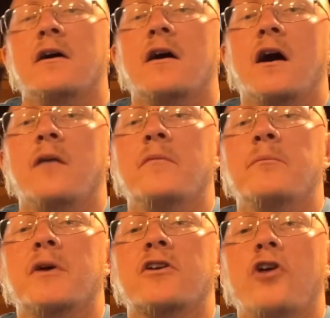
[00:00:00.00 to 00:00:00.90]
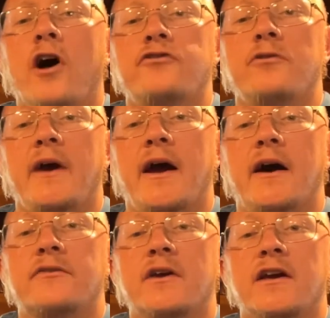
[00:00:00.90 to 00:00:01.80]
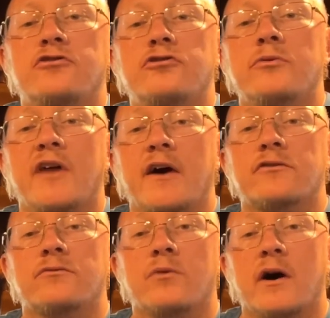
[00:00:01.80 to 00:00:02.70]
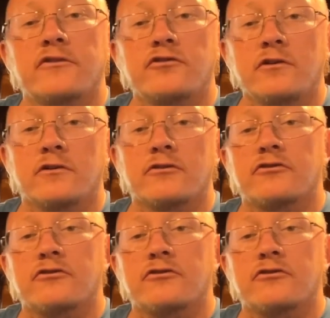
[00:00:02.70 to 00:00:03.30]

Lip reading: But it also has a 2000 watt surge.